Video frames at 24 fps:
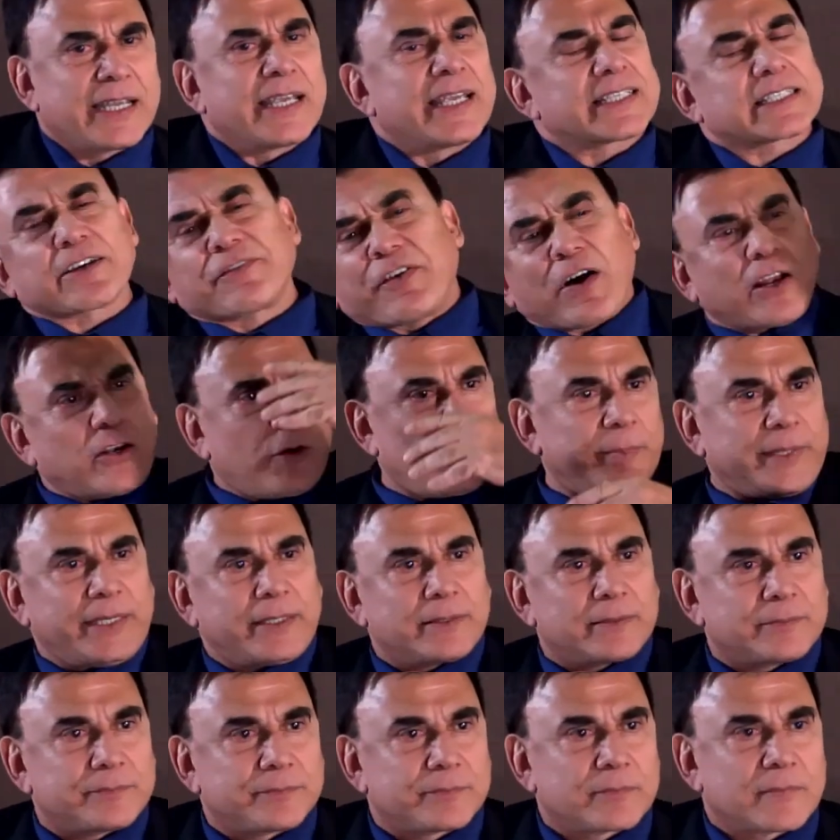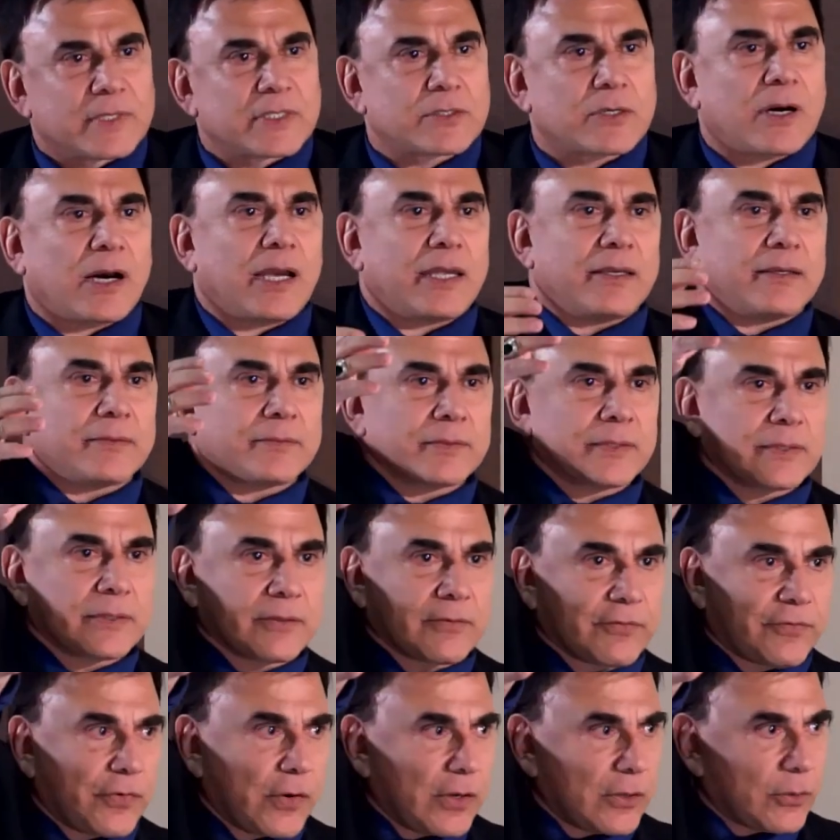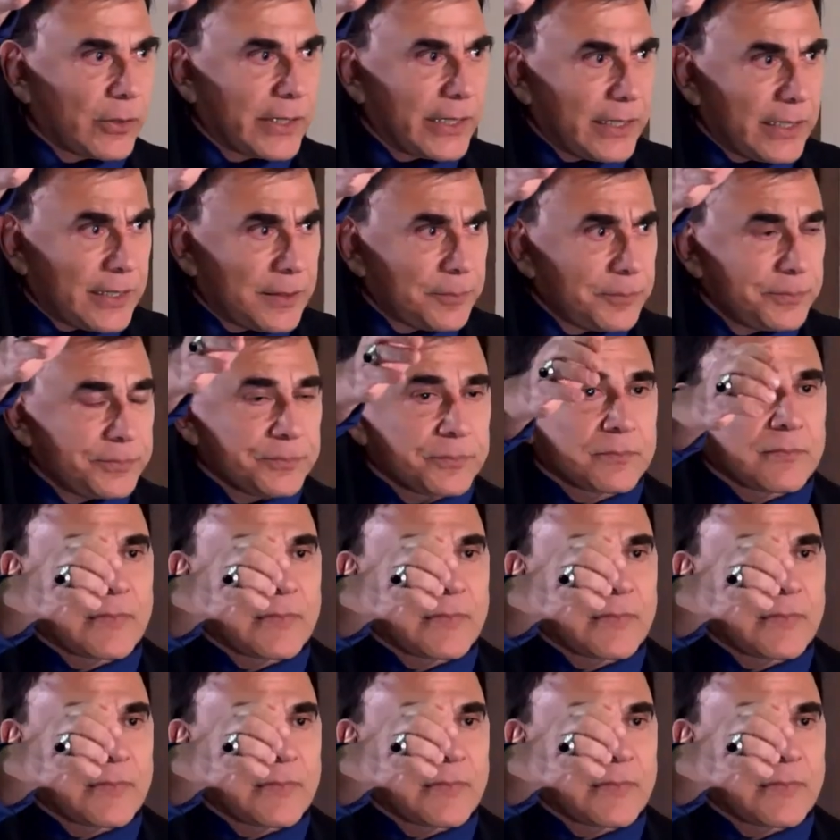He said, follow me. So I follow him.